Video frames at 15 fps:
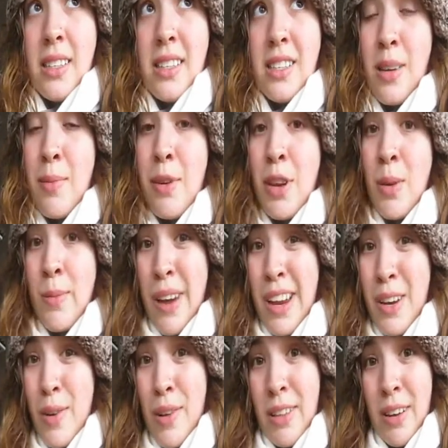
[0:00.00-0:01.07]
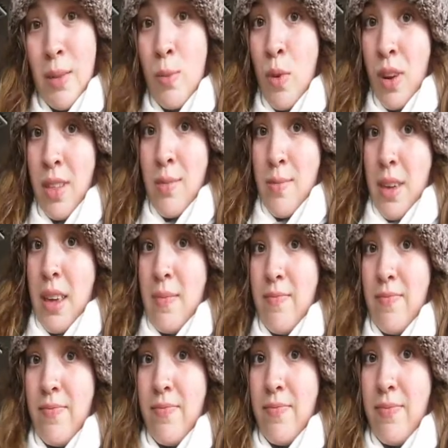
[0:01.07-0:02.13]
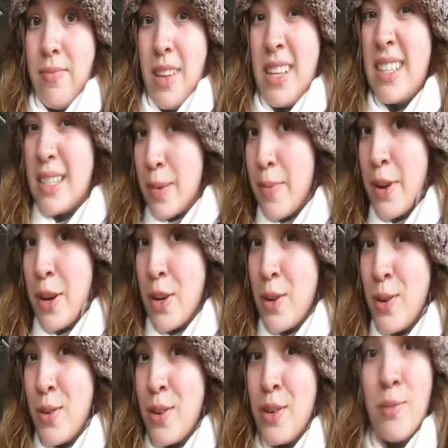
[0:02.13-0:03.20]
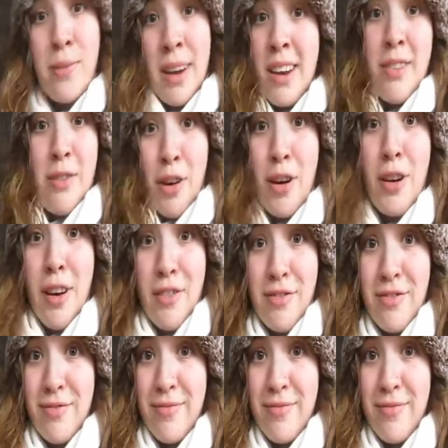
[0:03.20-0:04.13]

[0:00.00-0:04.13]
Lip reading: someone who might know a little more than me, and someone who you might have heard of.